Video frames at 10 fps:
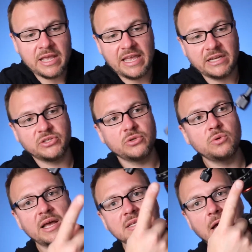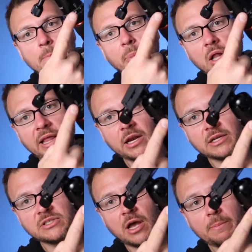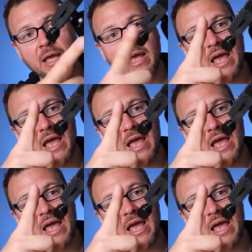It too has a ball head on top,